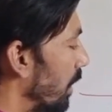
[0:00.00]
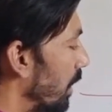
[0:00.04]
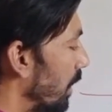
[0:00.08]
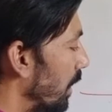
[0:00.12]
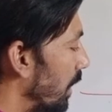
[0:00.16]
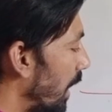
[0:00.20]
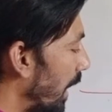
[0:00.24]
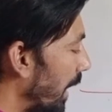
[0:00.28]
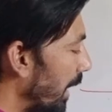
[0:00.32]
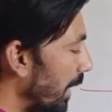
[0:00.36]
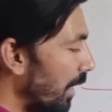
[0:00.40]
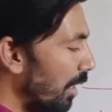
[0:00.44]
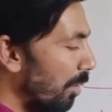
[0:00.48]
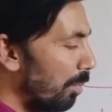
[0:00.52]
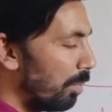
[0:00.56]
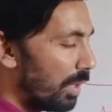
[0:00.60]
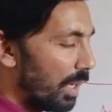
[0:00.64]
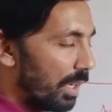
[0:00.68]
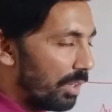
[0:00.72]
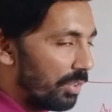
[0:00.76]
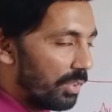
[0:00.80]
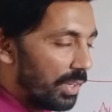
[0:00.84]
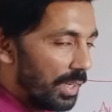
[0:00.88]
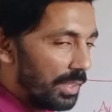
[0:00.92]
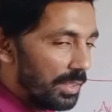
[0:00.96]
the inner
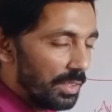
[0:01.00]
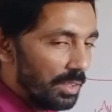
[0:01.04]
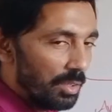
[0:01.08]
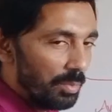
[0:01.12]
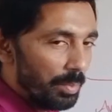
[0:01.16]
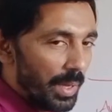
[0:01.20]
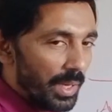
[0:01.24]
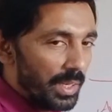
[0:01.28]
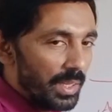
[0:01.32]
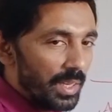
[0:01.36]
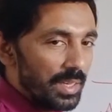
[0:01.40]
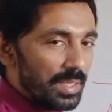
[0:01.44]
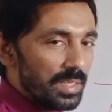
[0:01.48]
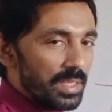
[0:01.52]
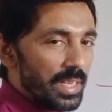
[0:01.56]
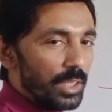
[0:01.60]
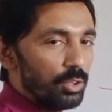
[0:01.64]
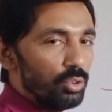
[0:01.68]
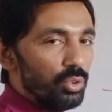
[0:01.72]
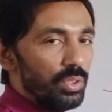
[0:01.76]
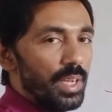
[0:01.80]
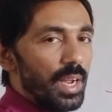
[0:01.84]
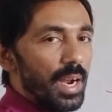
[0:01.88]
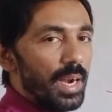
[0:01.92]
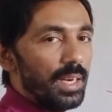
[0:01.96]
blood retinal barrier is
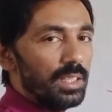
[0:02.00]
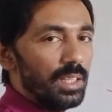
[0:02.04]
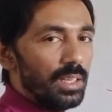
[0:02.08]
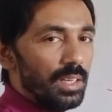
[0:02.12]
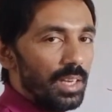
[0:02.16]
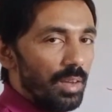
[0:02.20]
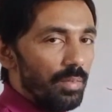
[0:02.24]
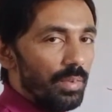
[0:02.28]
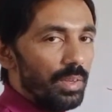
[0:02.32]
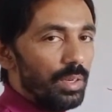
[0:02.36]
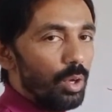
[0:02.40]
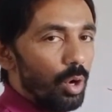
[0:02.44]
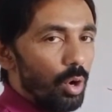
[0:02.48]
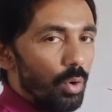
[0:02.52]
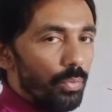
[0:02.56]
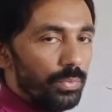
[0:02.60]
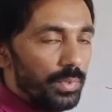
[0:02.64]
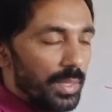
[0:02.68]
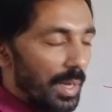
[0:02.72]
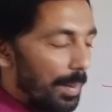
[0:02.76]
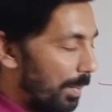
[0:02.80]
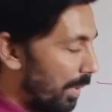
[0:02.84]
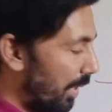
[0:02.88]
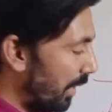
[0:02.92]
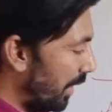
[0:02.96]
actually at the level
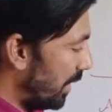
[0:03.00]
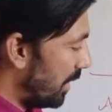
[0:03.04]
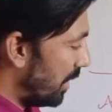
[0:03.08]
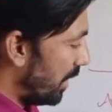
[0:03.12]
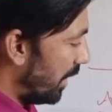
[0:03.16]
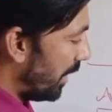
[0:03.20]
of capillaries